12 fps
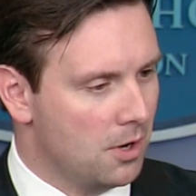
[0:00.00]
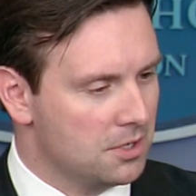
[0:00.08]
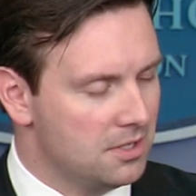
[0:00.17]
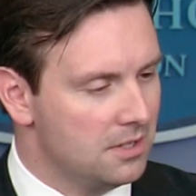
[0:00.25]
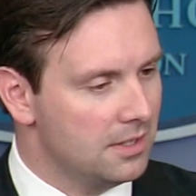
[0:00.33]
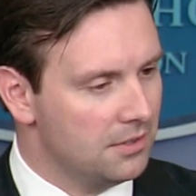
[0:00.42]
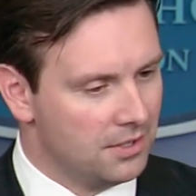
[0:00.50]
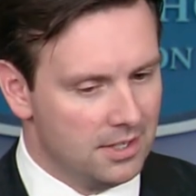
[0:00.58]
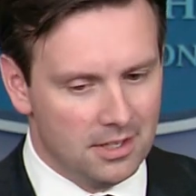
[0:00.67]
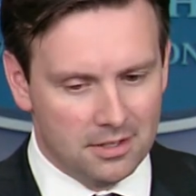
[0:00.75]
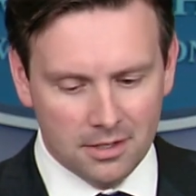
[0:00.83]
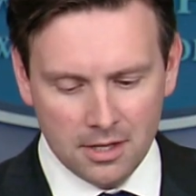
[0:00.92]
Washington, D.C.,
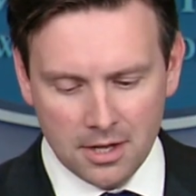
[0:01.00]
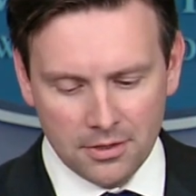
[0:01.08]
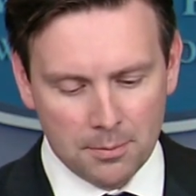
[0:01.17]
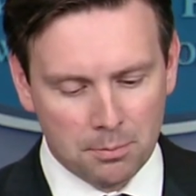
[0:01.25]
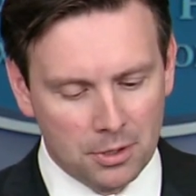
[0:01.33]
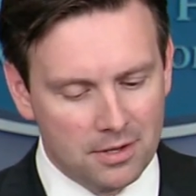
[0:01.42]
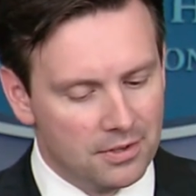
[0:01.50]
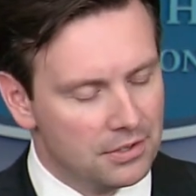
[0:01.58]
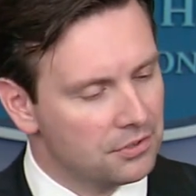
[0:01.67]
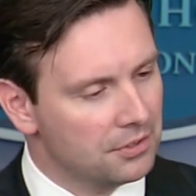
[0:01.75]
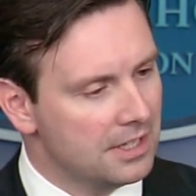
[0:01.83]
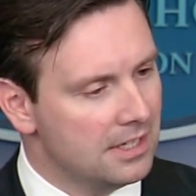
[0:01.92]
that
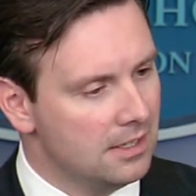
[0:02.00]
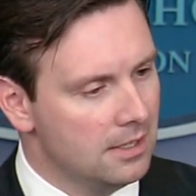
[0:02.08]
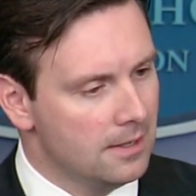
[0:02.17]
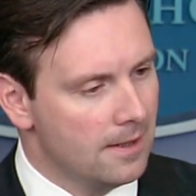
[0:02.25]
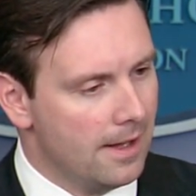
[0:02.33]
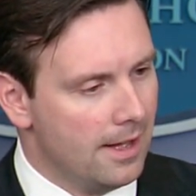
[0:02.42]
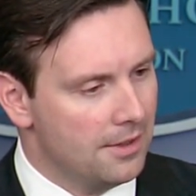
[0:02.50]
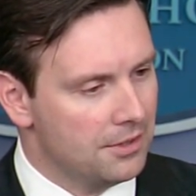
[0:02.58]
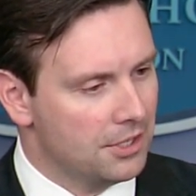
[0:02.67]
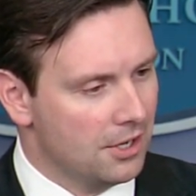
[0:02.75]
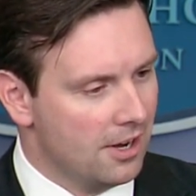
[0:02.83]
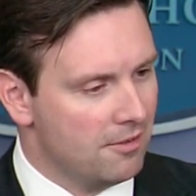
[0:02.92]
previously
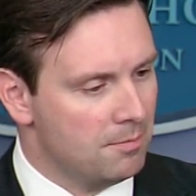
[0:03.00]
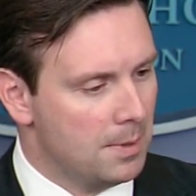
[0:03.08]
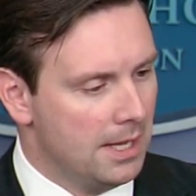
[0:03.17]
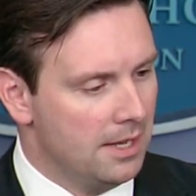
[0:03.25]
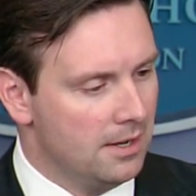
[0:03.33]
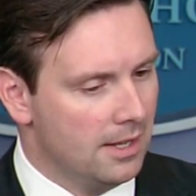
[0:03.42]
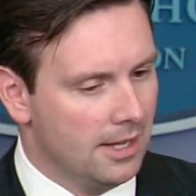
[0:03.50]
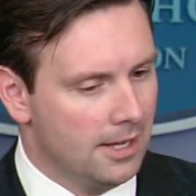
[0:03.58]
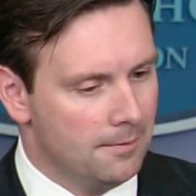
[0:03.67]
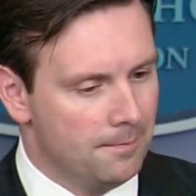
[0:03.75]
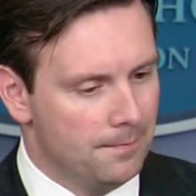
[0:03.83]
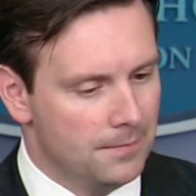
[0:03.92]
that there have been, you know,